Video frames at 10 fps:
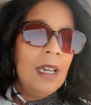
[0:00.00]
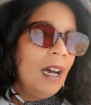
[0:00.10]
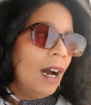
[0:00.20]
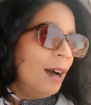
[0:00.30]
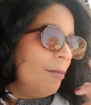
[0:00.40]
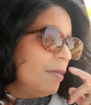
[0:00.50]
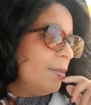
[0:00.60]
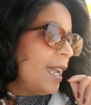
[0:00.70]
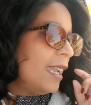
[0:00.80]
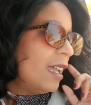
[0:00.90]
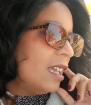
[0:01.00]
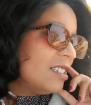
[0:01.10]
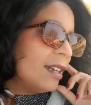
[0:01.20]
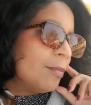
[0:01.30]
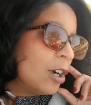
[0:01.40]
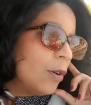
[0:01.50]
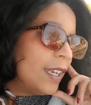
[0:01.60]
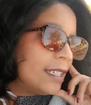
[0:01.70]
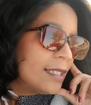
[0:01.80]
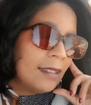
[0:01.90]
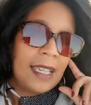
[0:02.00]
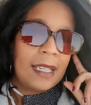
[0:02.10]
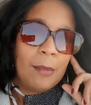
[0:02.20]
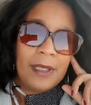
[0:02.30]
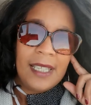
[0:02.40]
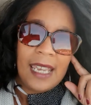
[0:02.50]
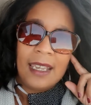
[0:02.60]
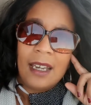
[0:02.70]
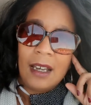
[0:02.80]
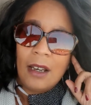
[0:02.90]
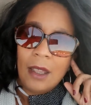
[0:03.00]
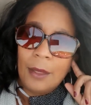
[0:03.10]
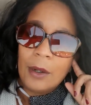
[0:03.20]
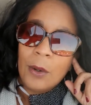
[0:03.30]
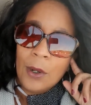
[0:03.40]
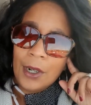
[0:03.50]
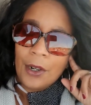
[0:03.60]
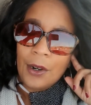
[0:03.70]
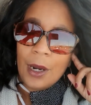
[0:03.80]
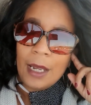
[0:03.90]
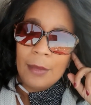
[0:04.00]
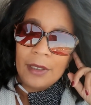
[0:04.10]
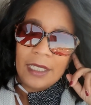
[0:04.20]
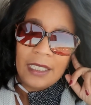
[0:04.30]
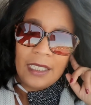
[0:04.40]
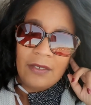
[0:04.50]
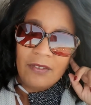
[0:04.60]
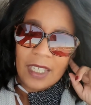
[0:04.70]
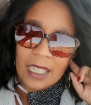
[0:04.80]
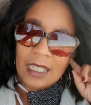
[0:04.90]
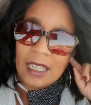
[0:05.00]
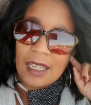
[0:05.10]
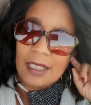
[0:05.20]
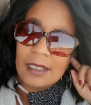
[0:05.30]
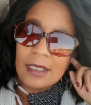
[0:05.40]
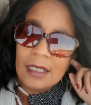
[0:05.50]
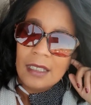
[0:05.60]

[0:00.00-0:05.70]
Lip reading: They end up going to like a bodega on the corner, I believe, and